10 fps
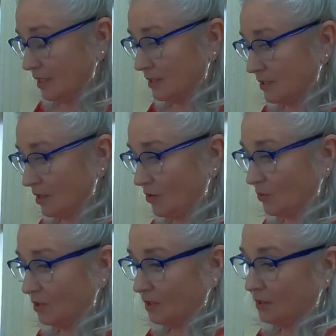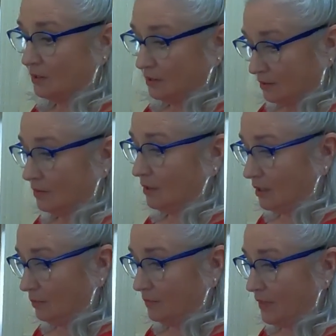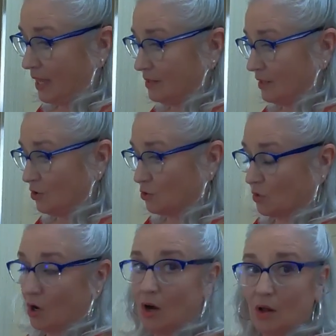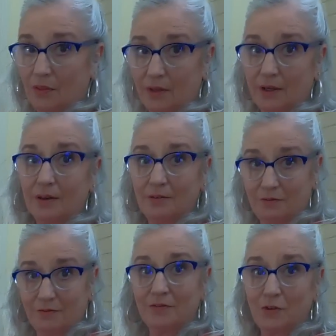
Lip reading: And so those were all the